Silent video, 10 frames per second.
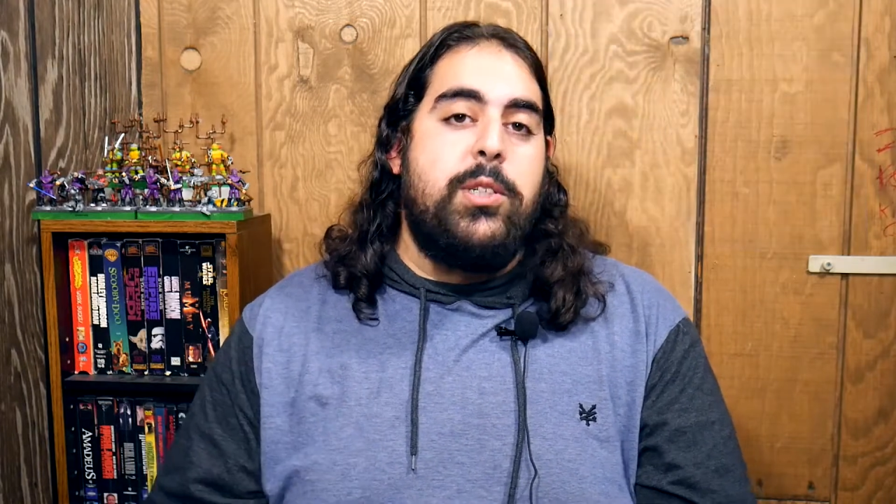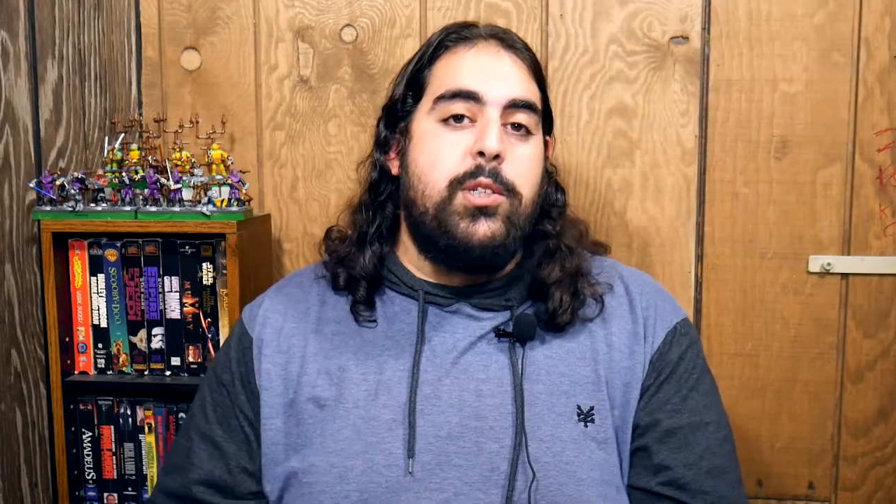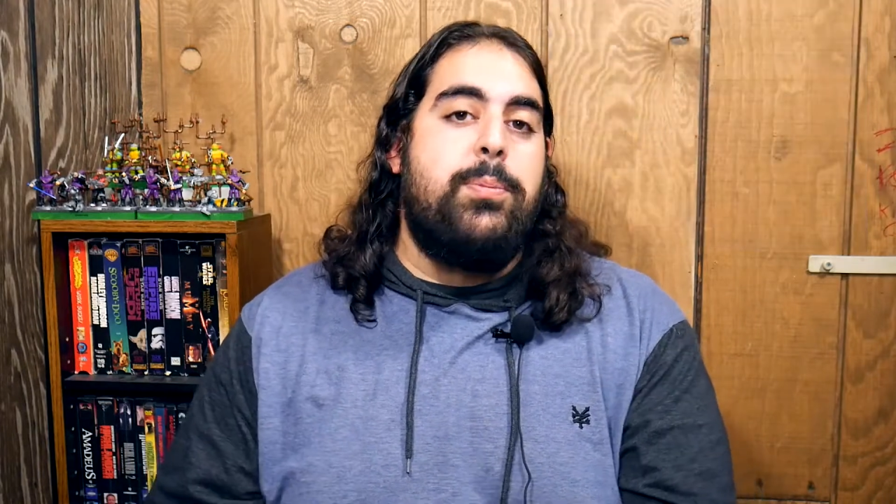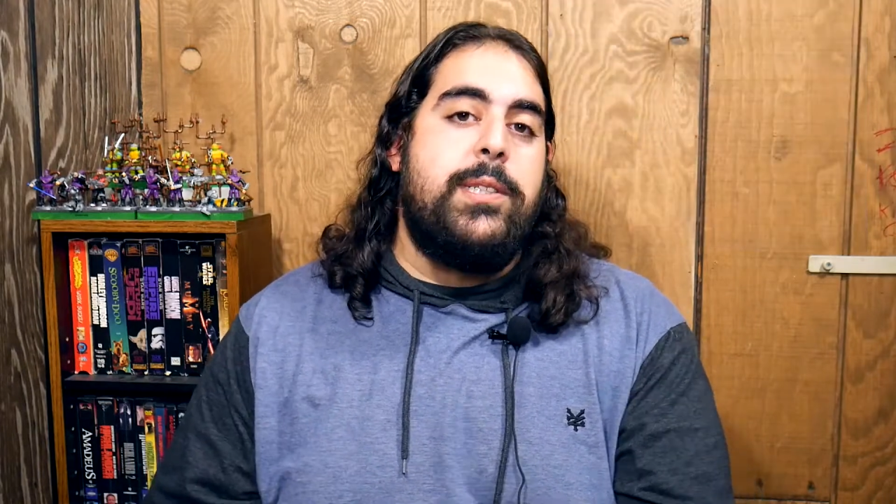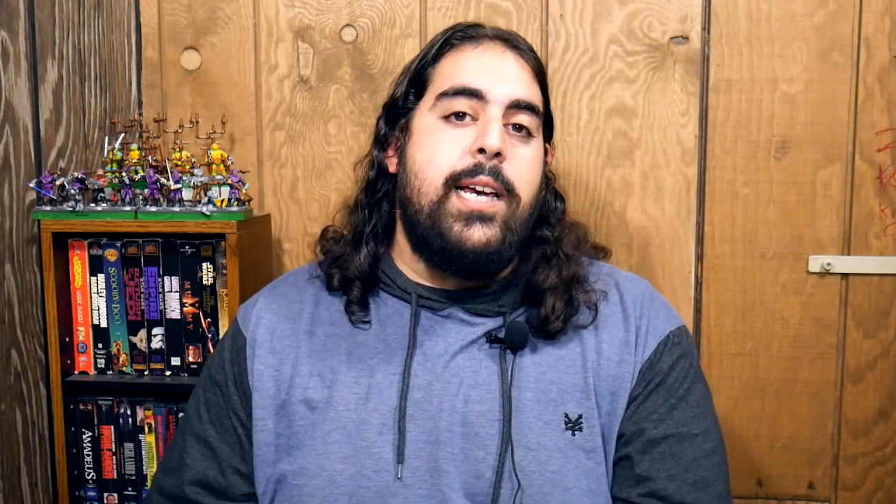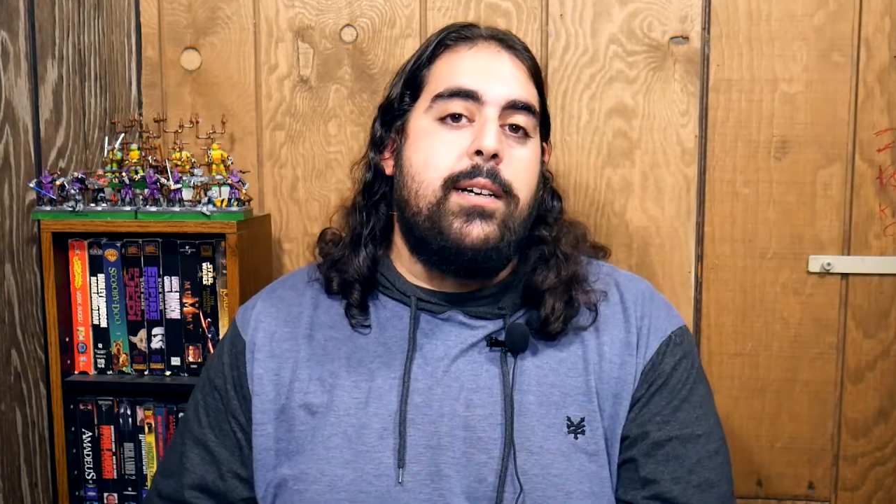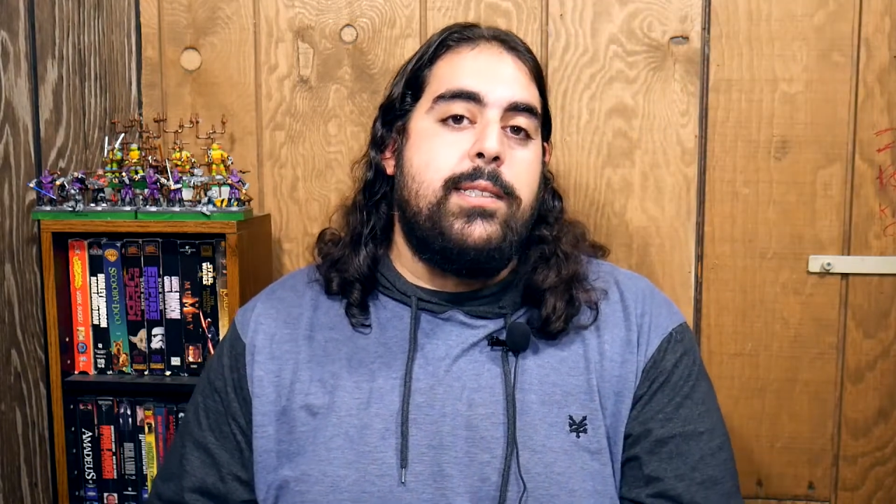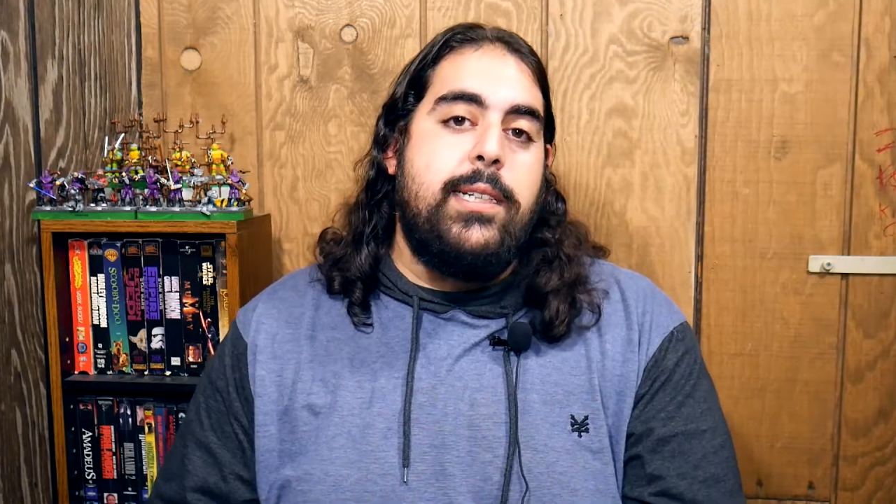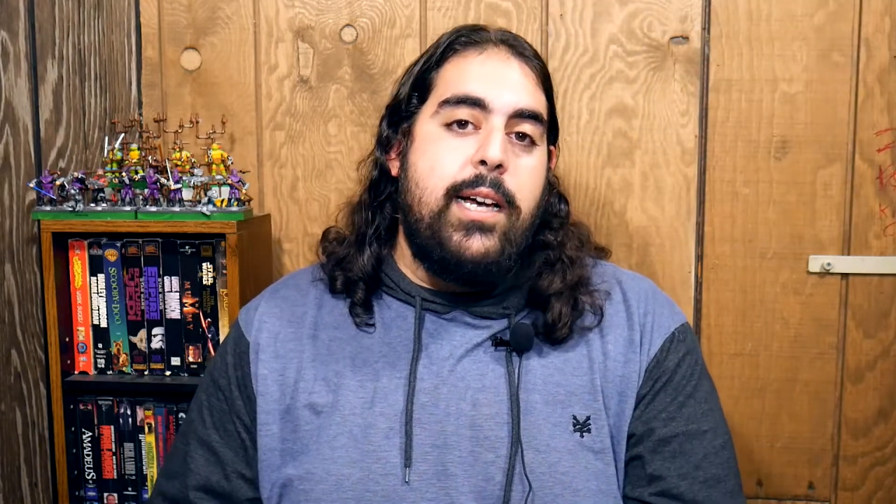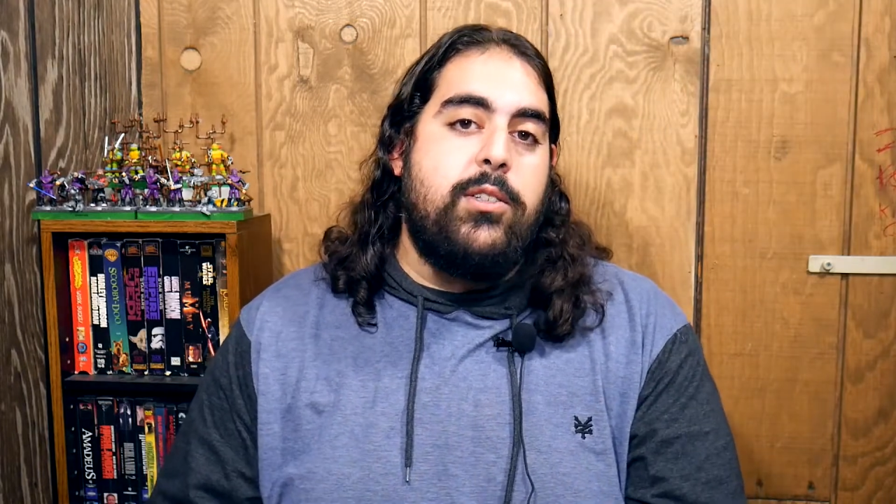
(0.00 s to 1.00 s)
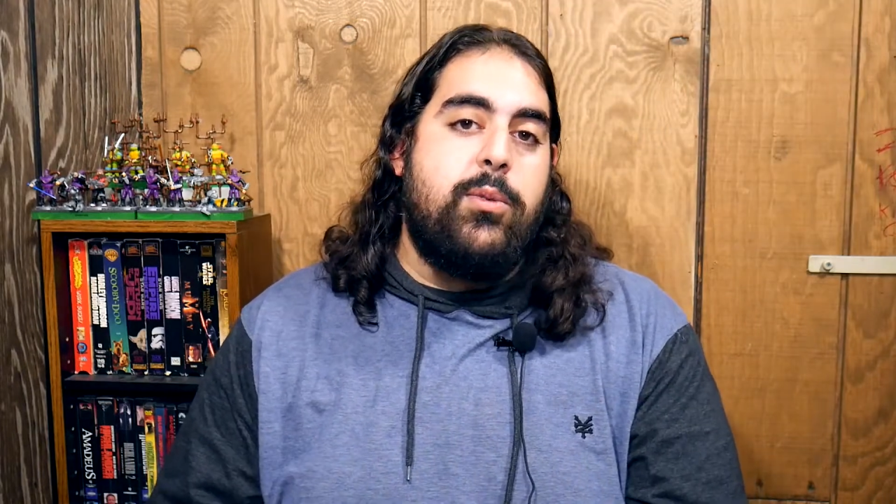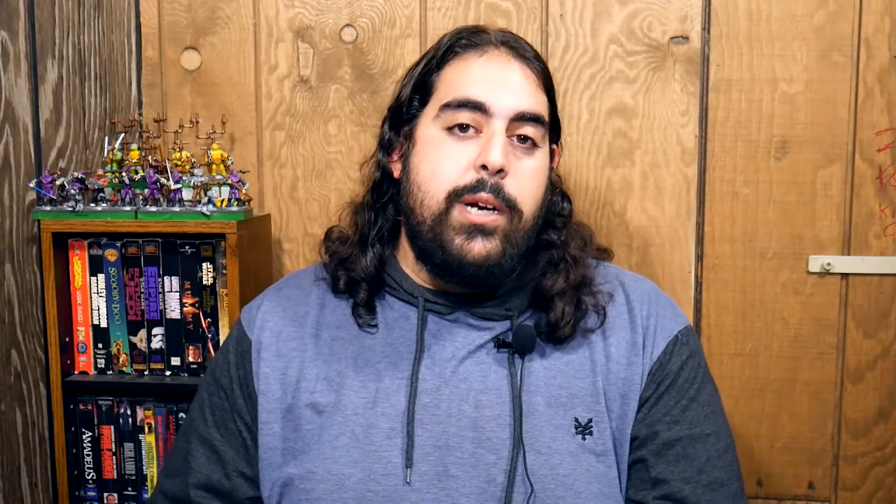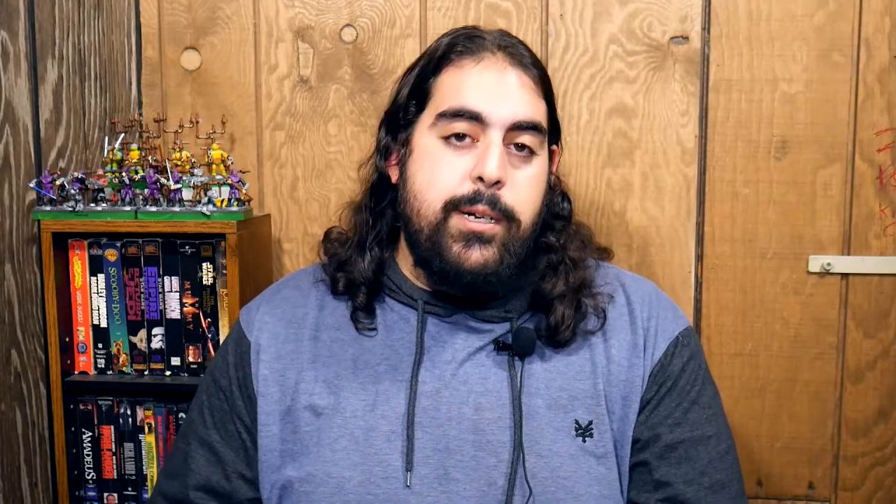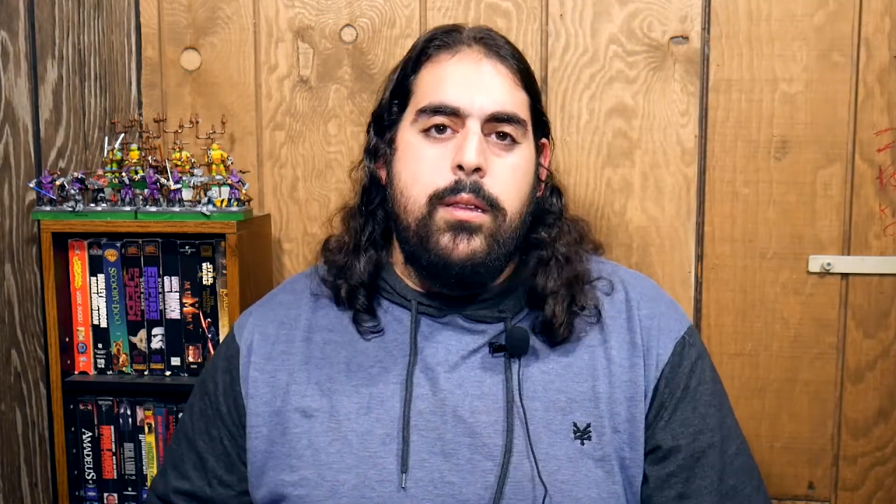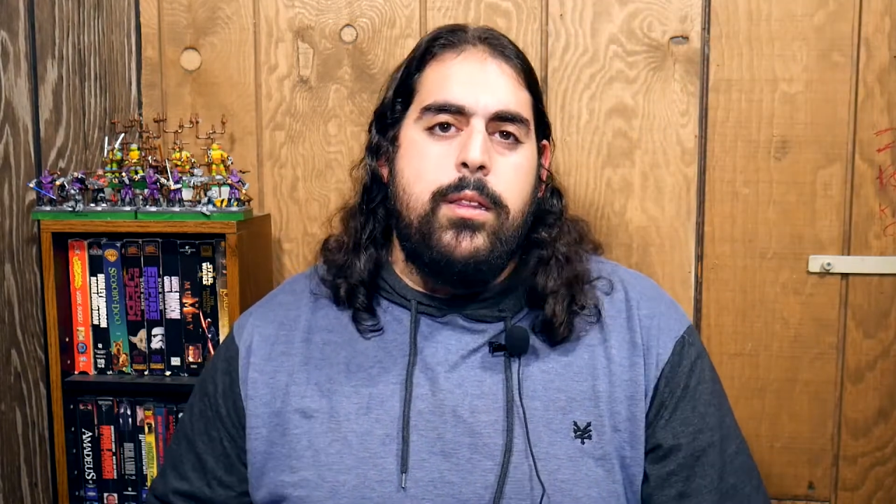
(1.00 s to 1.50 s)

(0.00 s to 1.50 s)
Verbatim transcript: super talented elsewhere.